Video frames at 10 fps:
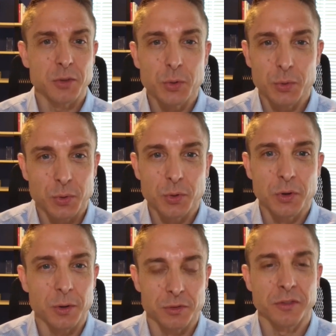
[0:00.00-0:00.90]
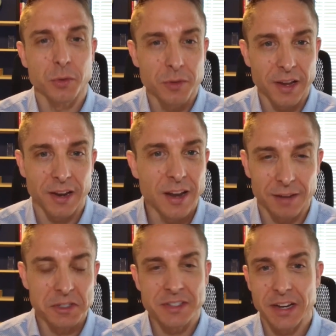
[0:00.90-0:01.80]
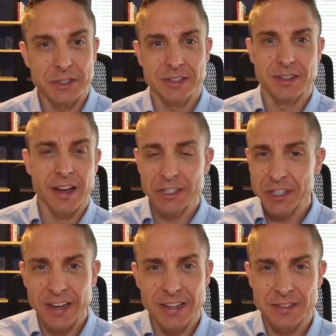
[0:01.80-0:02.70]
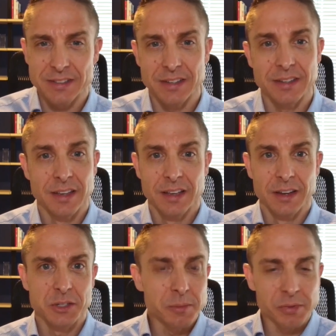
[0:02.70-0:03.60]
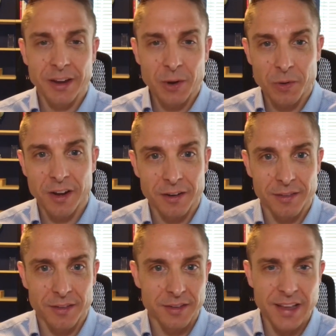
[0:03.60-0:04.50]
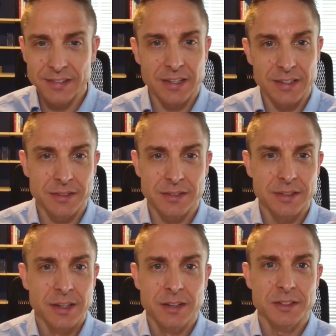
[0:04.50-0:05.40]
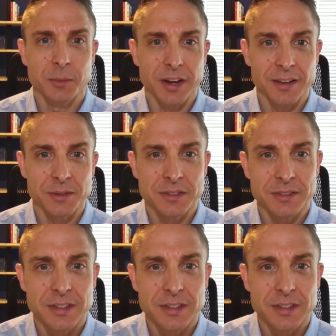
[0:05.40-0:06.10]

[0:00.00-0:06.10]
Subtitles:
Who goes through that conversation? The hygienist, the treatment plan coordinator, or the dentist, someone else?